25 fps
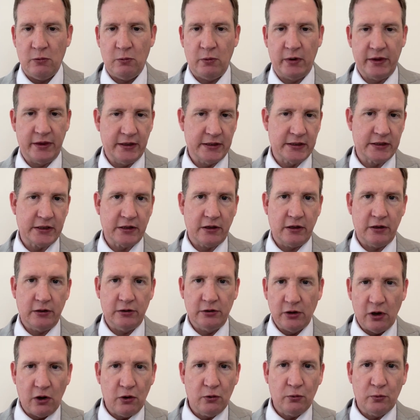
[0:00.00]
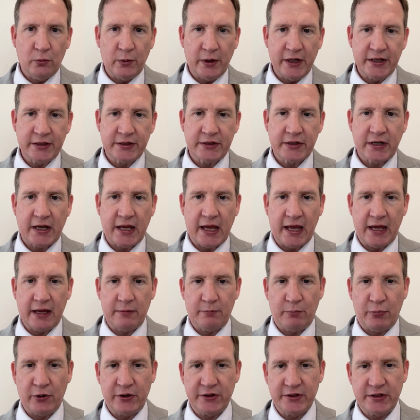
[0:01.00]
With its low risk
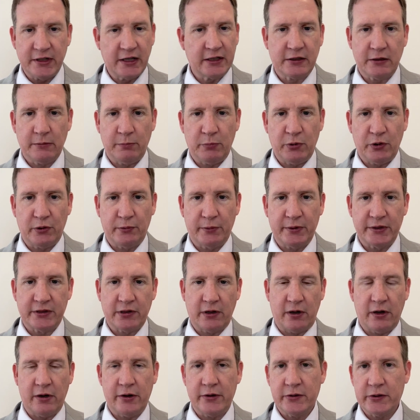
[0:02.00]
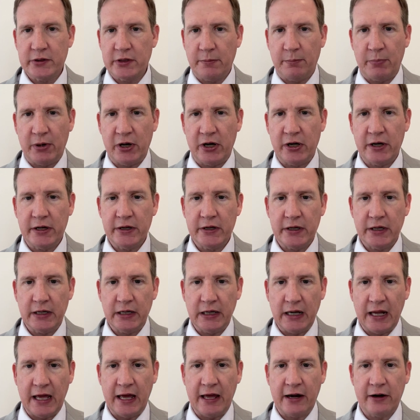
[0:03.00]
and predictable returns, a
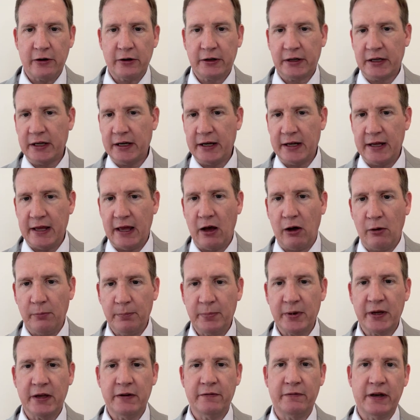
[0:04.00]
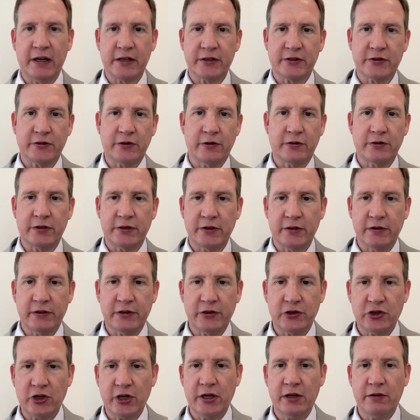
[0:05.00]
bond ladder can help investors
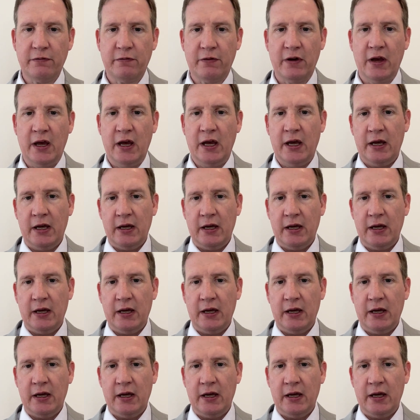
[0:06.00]
to achieve